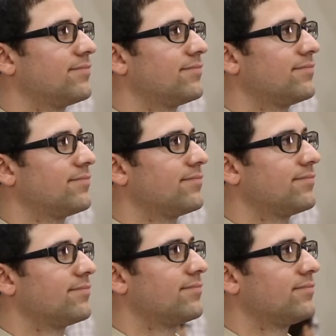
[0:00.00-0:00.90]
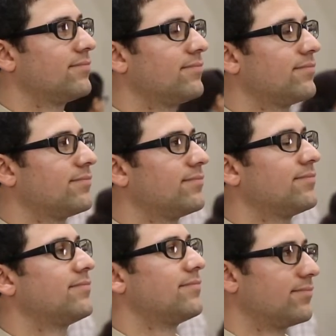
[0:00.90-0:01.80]

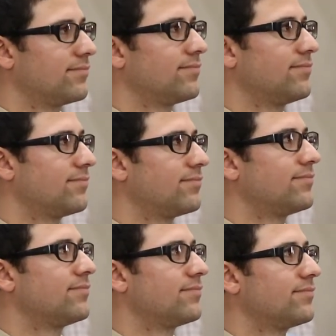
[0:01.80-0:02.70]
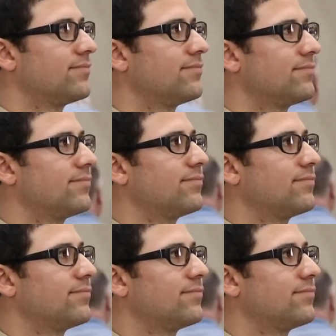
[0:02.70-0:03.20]
No words are spoken by the person on screen.